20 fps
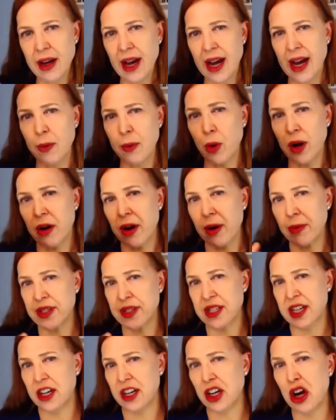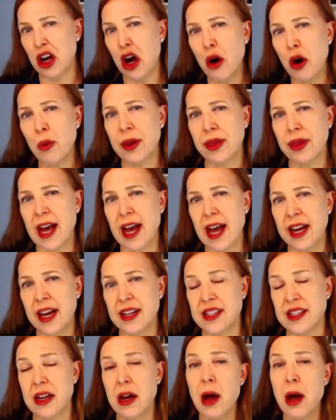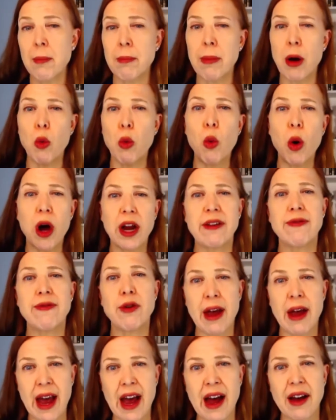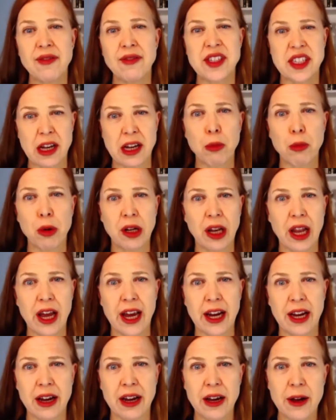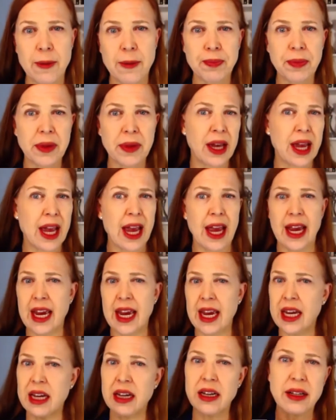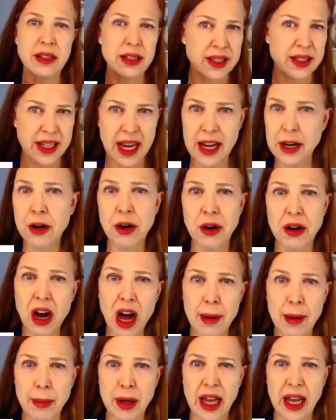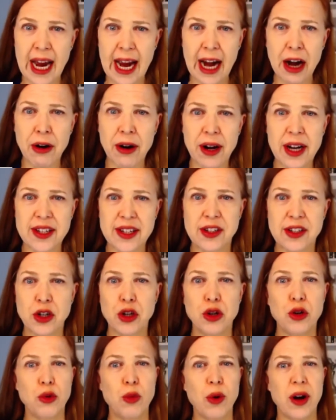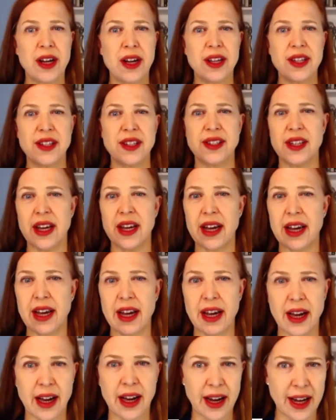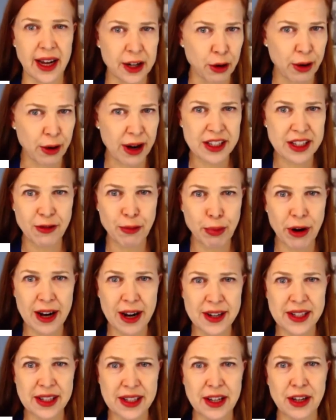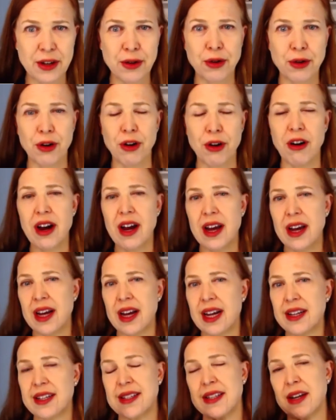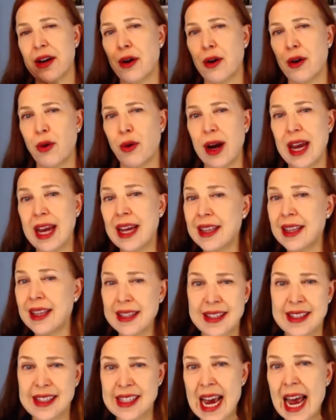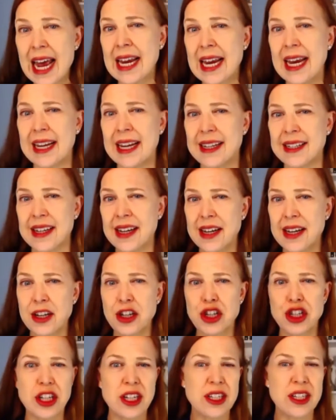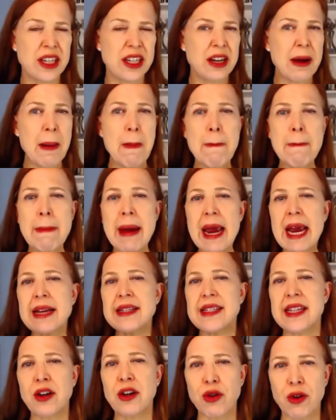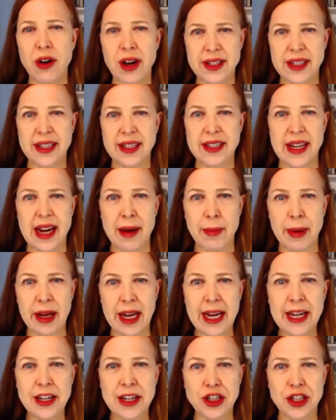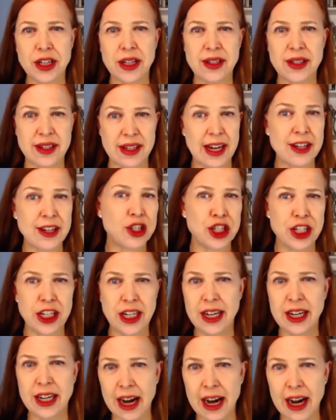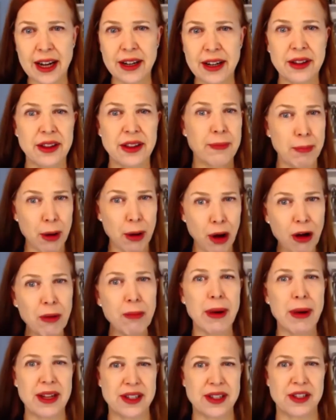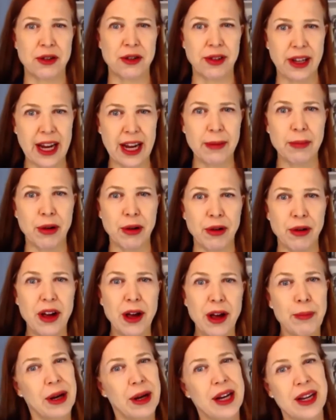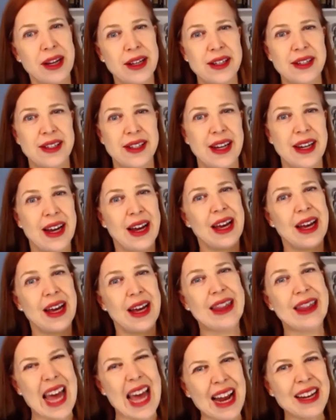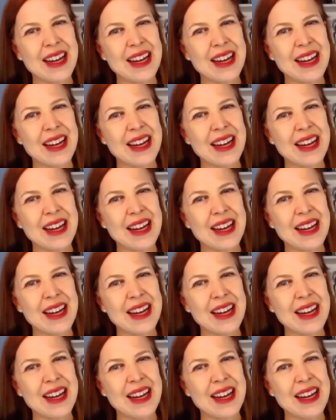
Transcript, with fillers: And where yeah. I was going to go with that is, but what if you have someone like a Senator Kamala Harris, who was uh, an aggressive prosecutor. And so in the Senate, she did amazing cross examinations and she got the ballbuster label because that